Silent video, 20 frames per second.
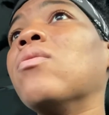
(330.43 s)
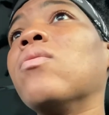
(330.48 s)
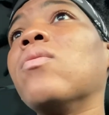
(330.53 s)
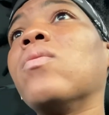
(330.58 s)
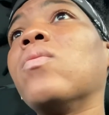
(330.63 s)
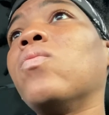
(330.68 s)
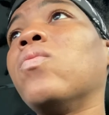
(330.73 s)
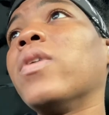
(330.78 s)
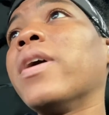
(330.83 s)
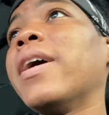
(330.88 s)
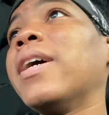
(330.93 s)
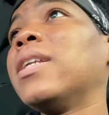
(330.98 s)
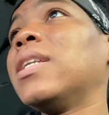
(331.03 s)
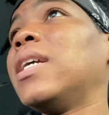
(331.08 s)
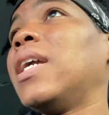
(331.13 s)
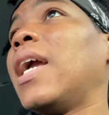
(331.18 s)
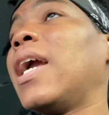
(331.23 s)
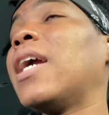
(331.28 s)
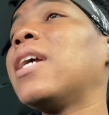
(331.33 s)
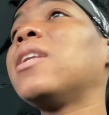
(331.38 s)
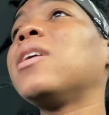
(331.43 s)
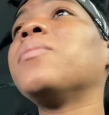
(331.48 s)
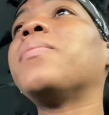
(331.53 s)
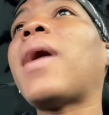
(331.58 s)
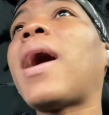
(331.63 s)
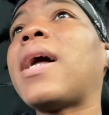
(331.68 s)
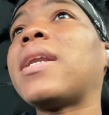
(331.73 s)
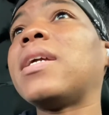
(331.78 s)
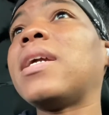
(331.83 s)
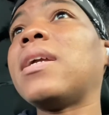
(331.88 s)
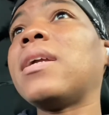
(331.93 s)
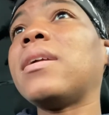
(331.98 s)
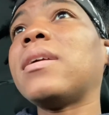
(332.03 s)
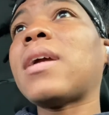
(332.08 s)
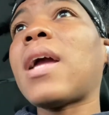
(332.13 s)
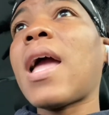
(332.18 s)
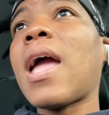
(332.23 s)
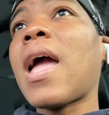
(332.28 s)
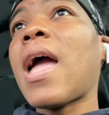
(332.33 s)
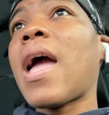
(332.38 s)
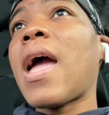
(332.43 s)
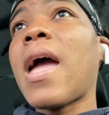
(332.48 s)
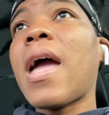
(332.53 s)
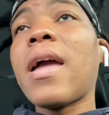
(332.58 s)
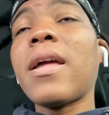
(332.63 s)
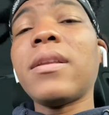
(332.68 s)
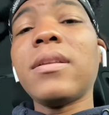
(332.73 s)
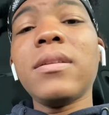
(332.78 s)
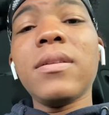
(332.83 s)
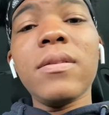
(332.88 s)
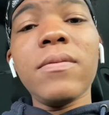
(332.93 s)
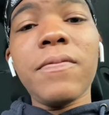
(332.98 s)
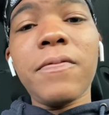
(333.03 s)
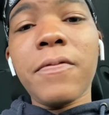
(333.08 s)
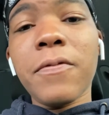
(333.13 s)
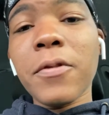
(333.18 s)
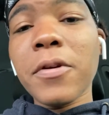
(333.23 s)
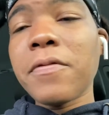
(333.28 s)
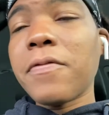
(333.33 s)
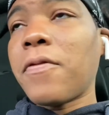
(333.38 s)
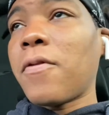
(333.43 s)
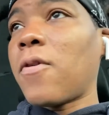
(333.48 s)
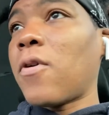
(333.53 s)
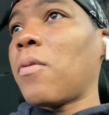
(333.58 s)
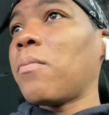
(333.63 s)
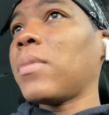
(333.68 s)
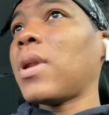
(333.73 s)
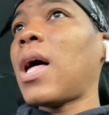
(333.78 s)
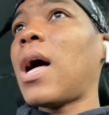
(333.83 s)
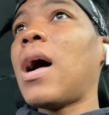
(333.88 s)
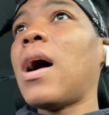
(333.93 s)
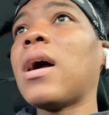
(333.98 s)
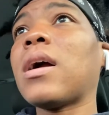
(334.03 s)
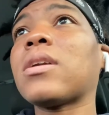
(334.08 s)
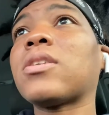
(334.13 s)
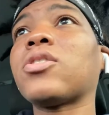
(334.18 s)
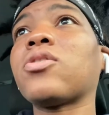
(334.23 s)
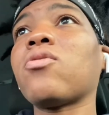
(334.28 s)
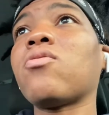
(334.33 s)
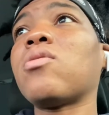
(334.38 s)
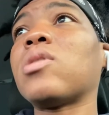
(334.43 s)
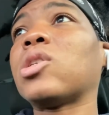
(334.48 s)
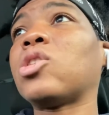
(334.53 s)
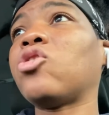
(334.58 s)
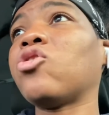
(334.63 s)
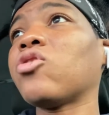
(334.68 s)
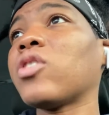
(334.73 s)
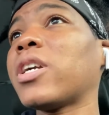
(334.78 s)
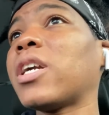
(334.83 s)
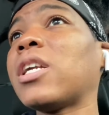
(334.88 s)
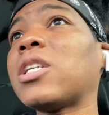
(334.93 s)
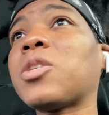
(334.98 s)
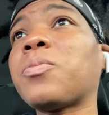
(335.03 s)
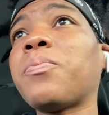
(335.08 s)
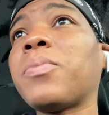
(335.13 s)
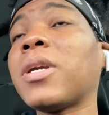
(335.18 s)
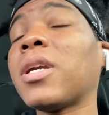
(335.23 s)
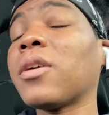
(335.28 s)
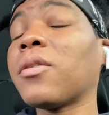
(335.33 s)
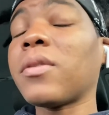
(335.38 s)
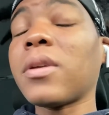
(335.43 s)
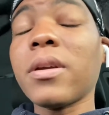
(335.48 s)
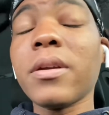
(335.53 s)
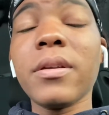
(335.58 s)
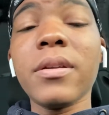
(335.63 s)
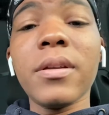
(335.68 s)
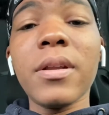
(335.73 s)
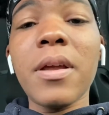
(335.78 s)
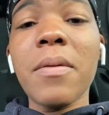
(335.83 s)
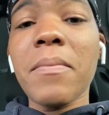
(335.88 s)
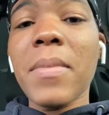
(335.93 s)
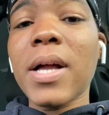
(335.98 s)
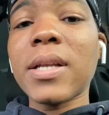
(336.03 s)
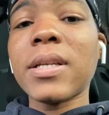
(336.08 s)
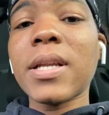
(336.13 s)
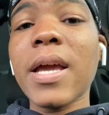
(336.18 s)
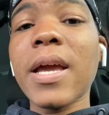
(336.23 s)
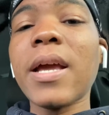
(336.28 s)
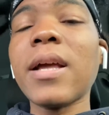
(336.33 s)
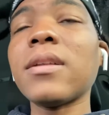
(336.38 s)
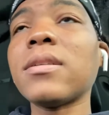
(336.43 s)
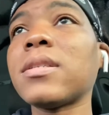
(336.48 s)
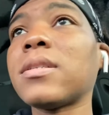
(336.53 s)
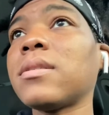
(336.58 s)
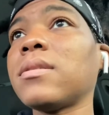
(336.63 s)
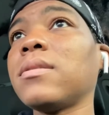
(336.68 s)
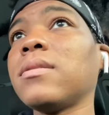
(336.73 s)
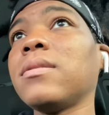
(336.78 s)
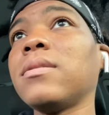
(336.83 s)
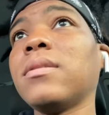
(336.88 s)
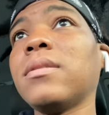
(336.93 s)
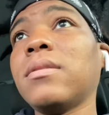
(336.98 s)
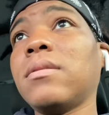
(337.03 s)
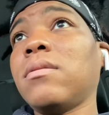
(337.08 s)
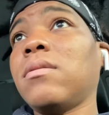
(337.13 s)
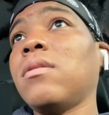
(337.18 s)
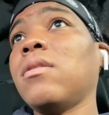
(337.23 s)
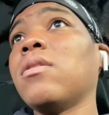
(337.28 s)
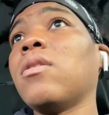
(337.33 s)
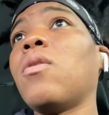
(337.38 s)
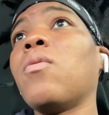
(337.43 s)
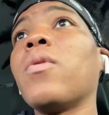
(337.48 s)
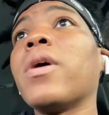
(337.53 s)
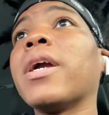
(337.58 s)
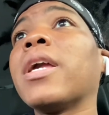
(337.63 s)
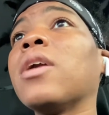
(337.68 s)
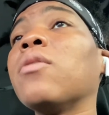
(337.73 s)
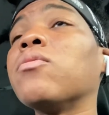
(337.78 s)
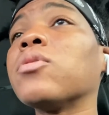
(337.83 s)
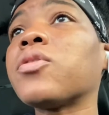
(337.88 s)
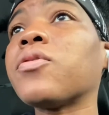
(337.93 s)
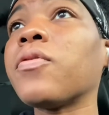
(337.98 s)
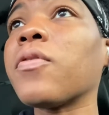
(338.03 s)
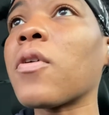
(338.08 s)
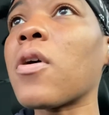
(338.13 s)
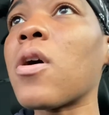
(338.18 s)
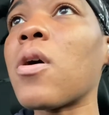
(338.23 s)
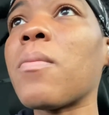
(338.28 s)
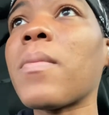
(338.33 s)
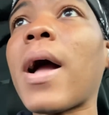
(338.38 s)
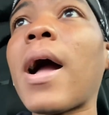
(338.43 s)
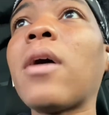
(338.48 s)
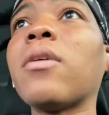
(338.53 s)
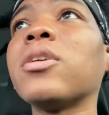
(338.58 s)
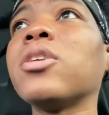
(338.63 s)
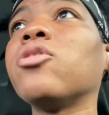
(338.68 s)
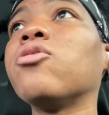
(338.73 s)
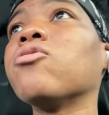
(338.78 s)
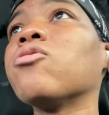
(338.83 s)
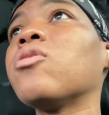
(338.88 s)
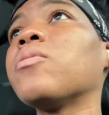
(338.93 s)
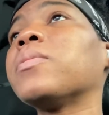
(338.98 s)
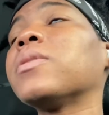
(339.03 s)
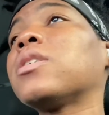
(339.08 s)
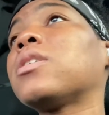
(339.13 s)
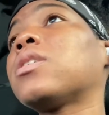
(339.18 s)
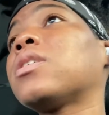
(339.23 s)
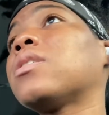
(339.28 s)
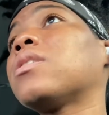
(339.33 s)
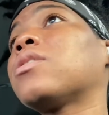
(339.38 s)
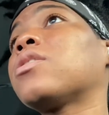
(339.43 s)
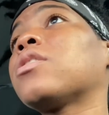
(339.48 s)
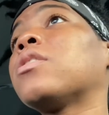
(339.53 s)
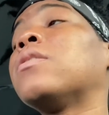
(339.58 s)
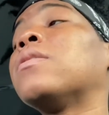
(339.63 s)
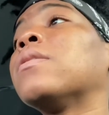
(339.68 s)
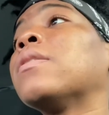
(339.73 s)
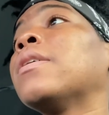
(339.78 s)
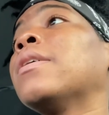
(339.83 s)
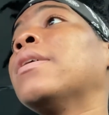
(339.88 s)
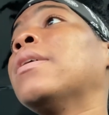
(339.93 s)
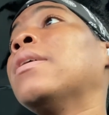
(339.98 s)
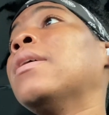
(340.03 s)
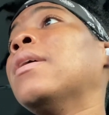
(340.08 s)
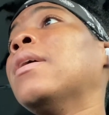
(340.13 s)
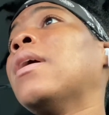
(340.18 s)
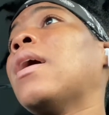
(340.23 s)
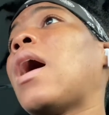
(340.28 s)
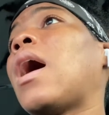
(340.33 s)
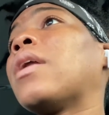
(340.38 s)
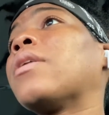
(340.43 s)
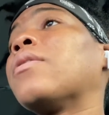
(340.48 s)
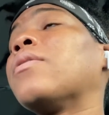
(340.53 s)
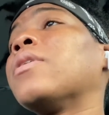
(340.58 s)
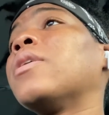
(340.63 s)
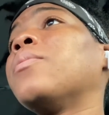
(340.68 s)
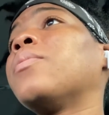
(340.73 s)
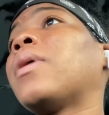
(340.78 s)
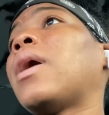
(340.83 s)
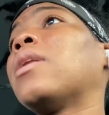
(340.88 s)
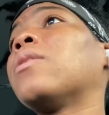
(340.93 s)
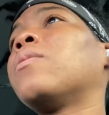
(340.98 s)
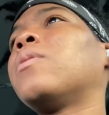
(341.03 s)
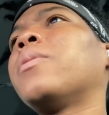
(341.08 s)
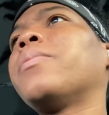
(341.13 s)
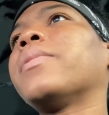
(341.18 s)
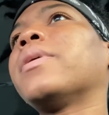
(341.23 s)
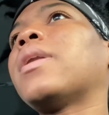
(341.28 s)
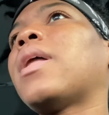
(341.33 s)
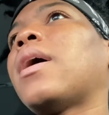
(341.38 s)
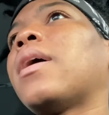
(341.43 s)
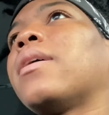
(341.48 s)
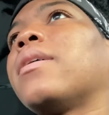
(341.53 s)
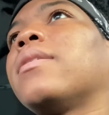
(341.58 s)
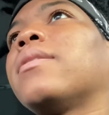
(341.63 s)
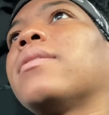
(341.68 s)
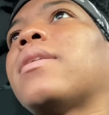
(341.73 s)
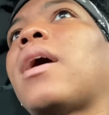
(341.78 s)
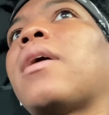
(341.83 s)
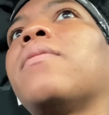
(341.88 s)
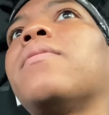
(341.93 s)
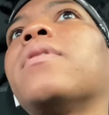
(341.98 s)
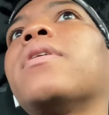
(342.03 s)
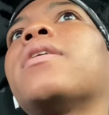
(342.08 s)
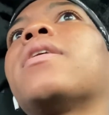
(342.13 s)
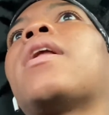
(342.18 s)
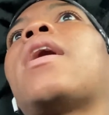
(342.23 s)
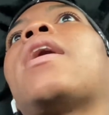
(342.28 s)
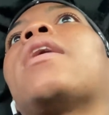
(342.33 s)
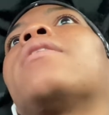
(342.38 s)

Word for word: rarely anybody had free form locks or dreads period in my dad's you know where he was from how he grew up and shit so I know he probably would have been like, like, where did I